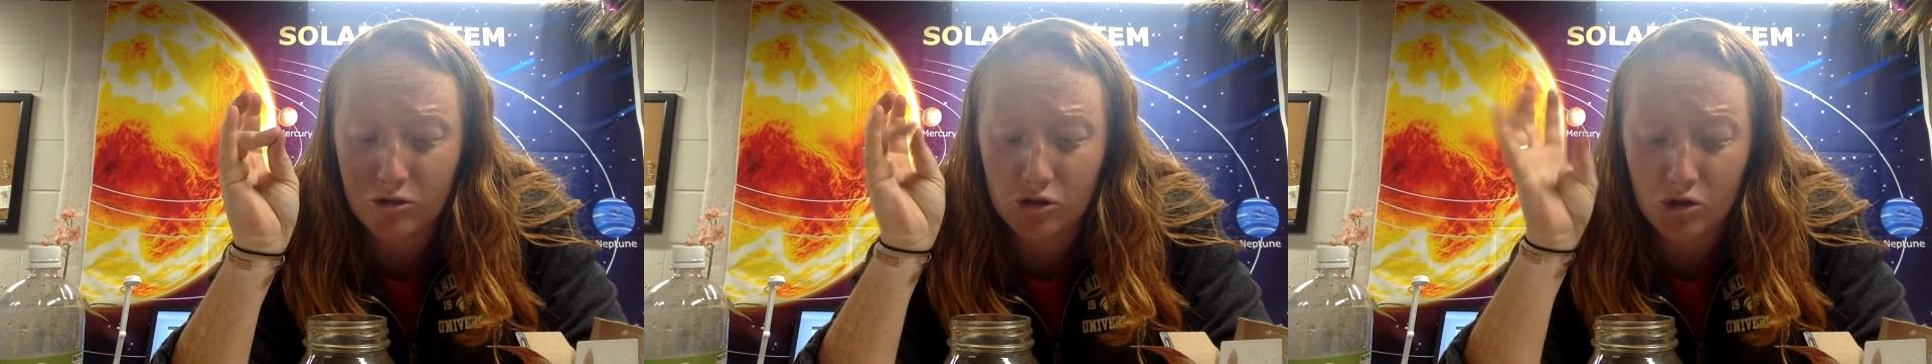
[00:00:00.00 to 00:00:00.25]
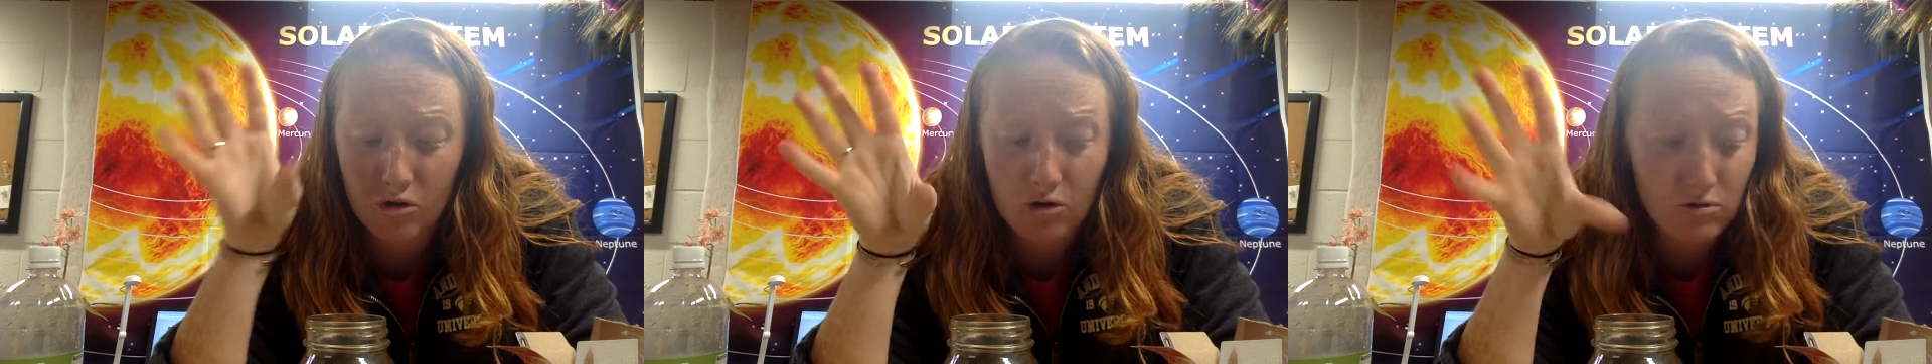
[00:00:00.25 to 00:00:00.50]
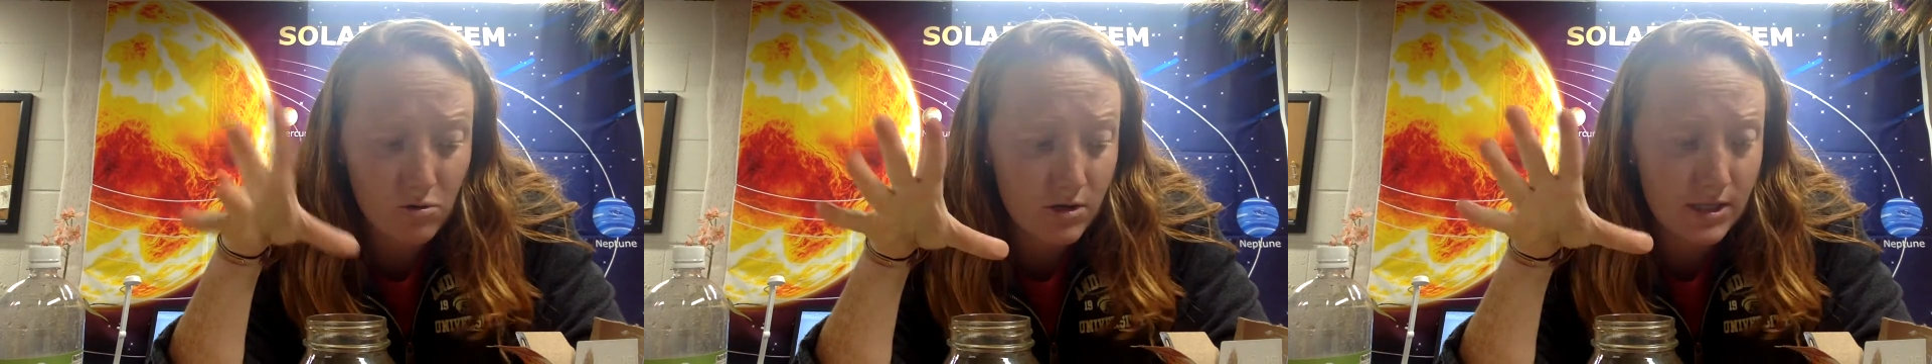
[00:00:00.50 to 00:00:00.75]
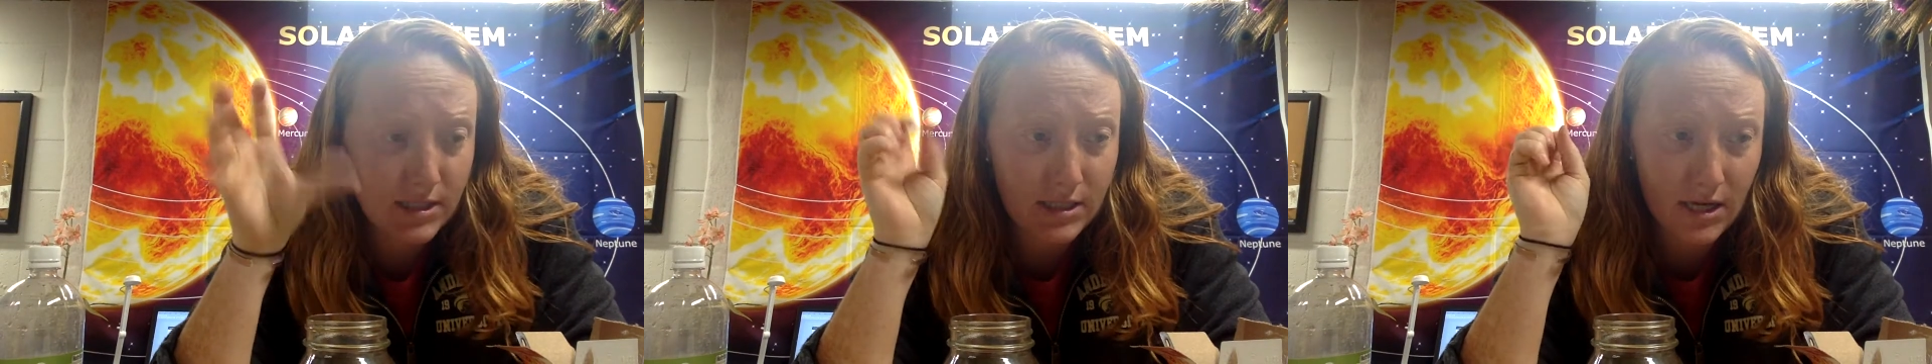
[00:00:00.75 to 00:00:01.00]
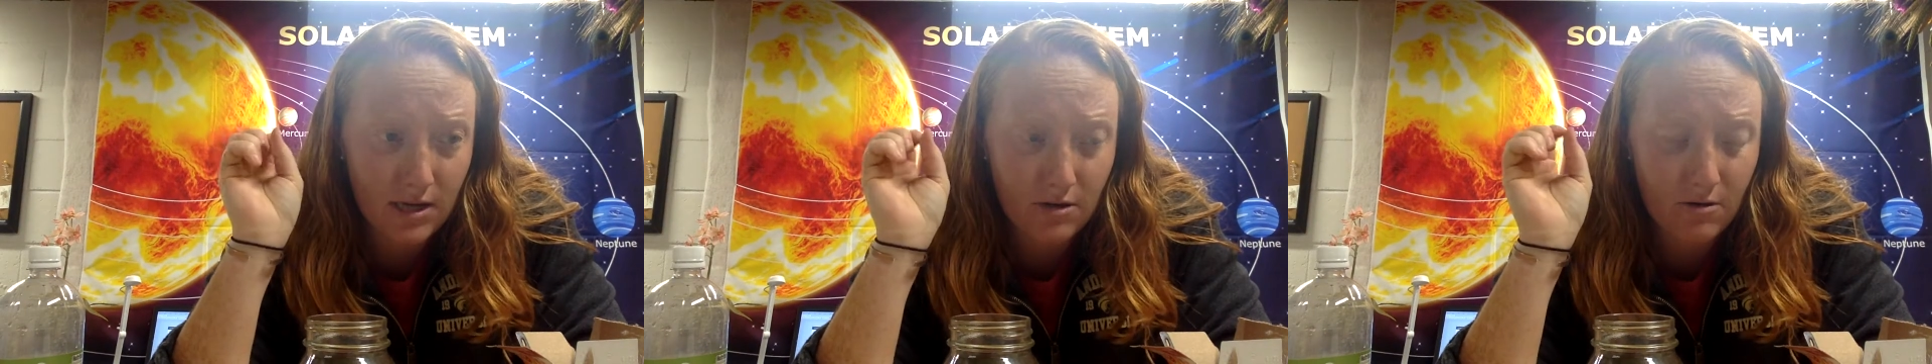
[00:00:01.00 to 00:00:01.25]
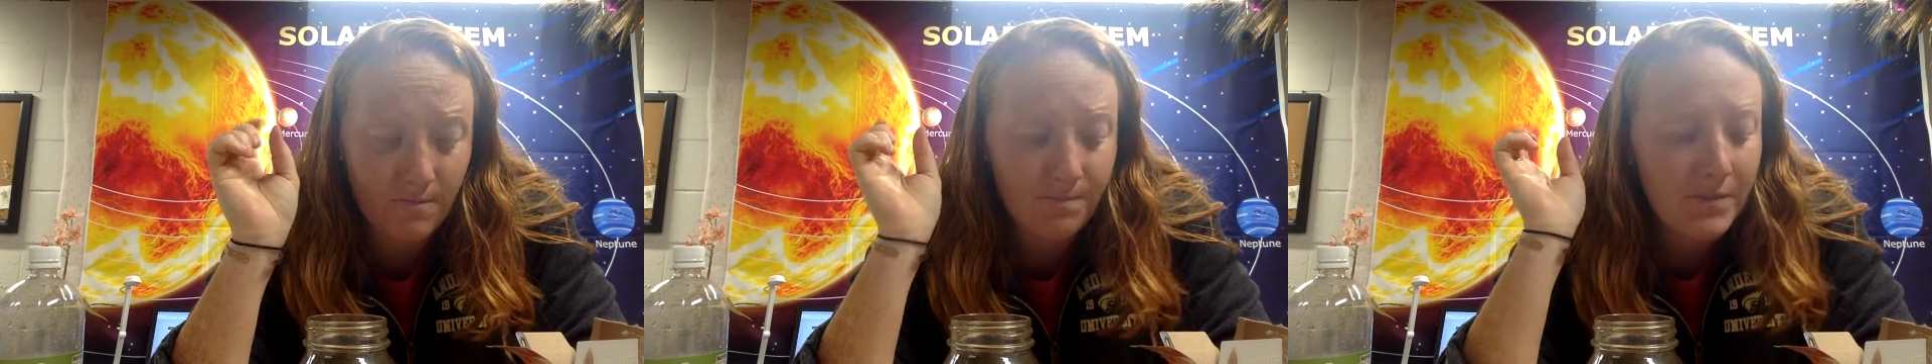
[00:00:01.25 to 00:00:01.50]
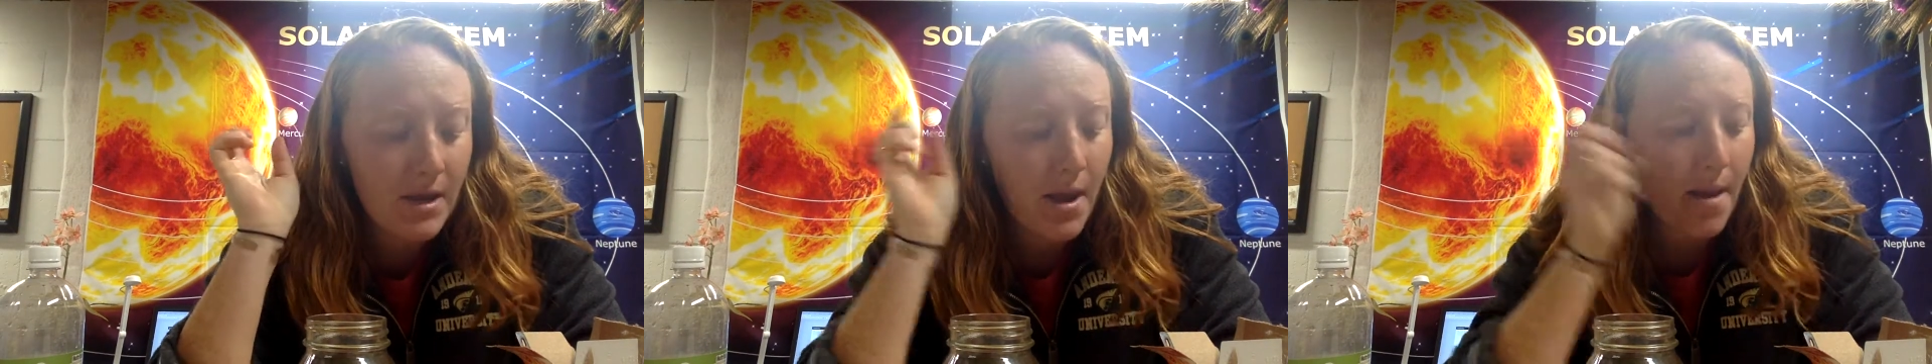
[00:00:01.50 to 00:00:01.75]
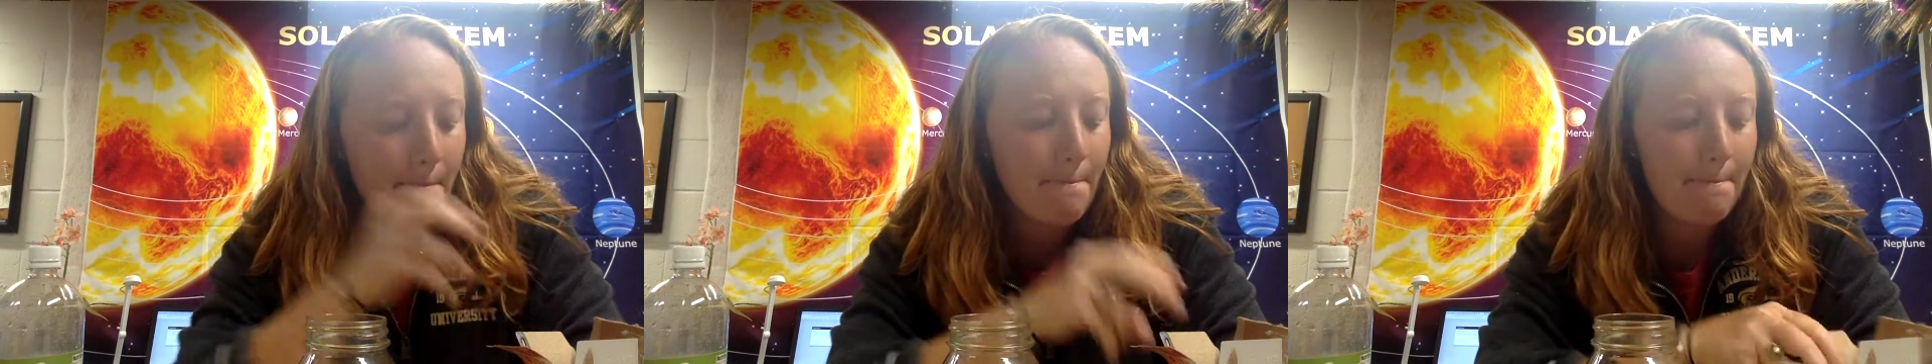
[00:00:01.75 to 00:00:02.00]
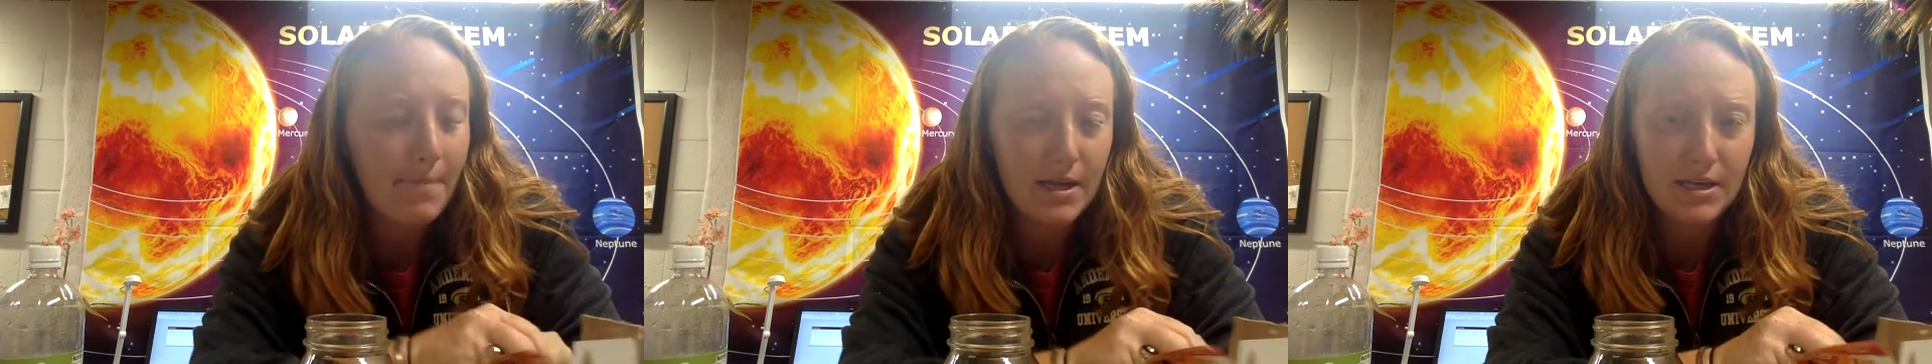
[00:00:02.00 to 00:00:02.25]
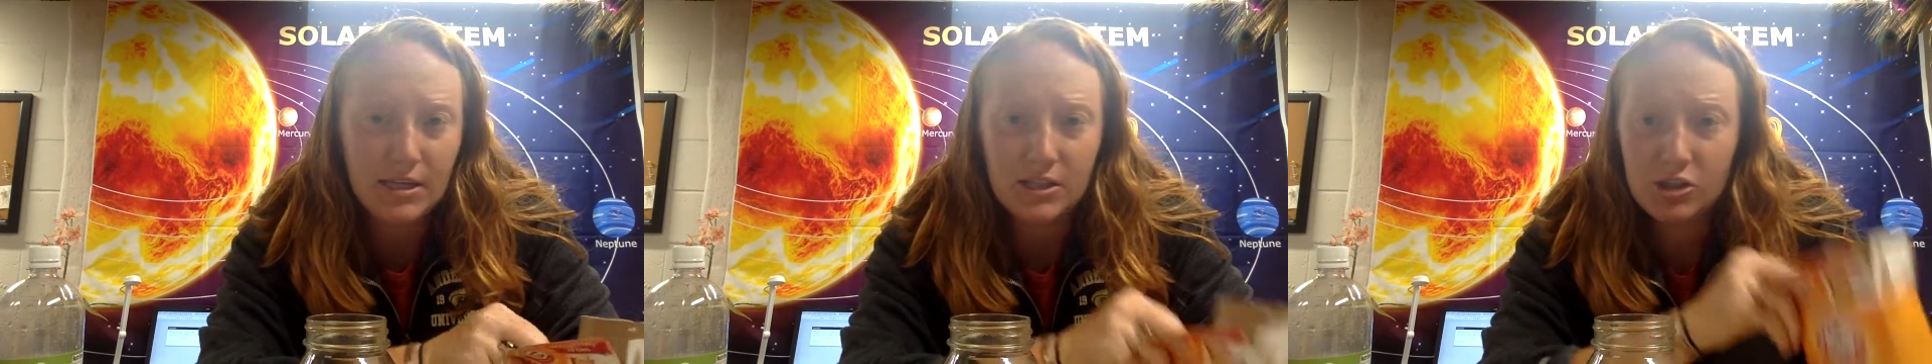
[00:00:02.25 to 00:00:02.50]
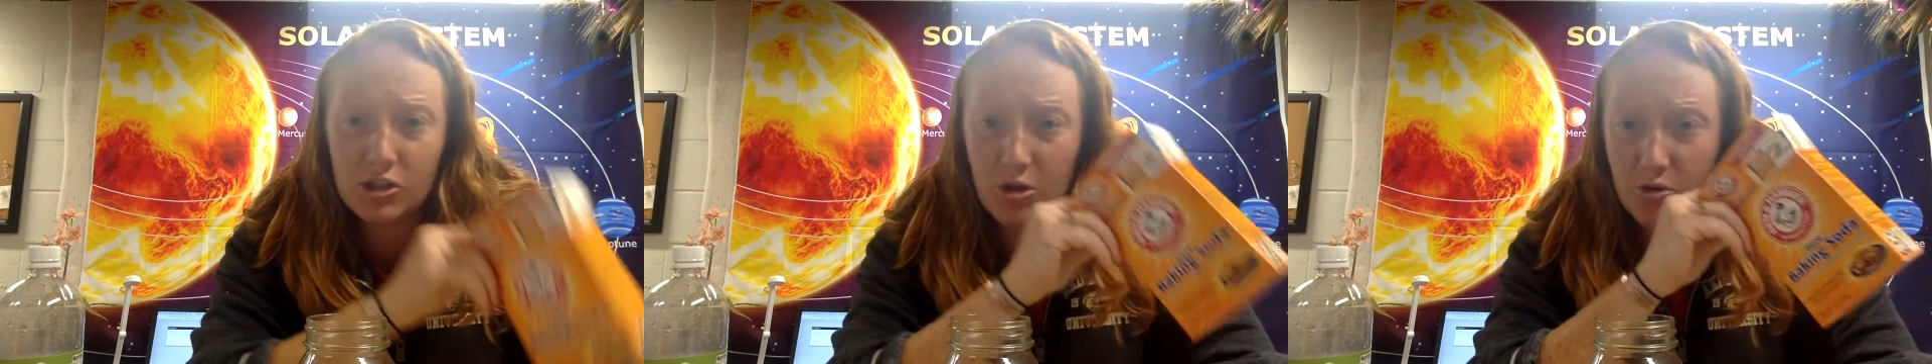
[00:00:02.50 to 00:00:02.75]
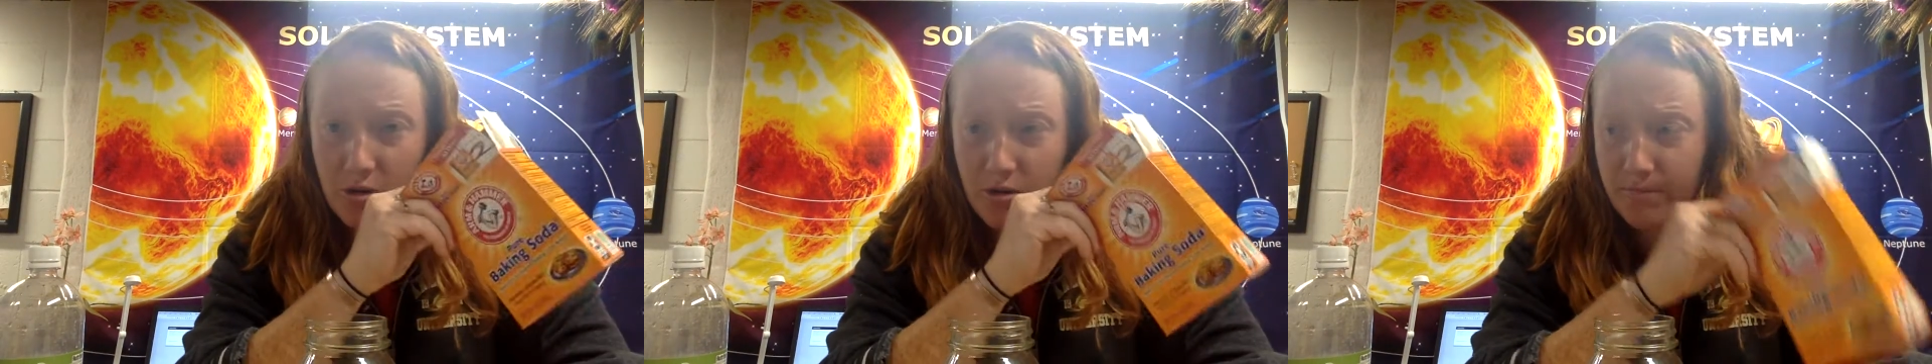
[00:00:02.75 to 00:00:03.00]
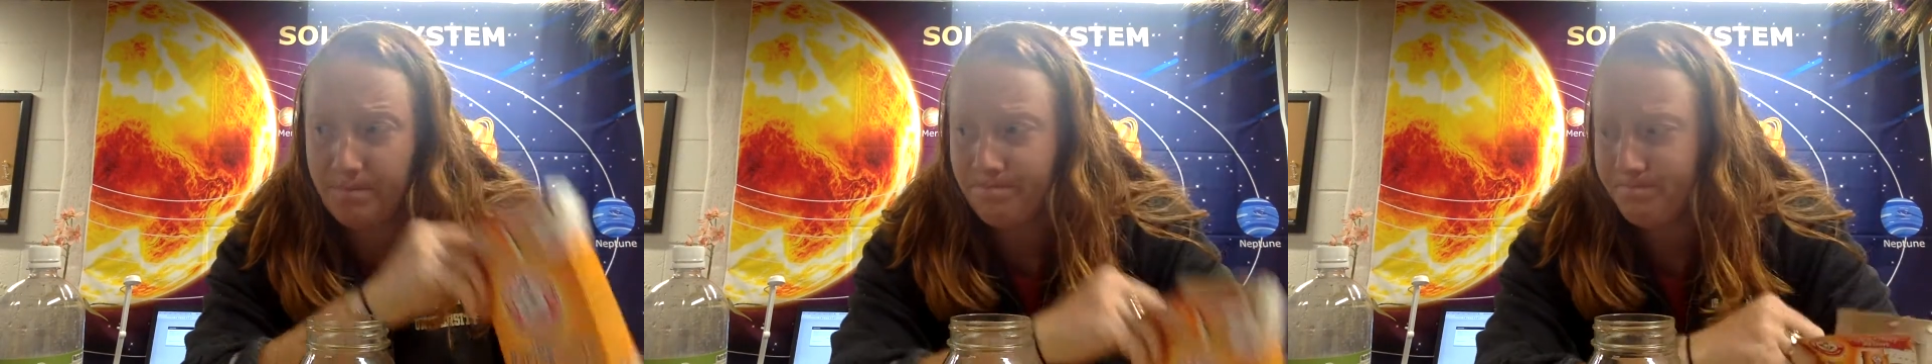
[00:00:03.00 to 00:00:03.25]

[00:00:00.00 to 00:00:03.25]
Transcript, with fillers: jar or container, baking soda,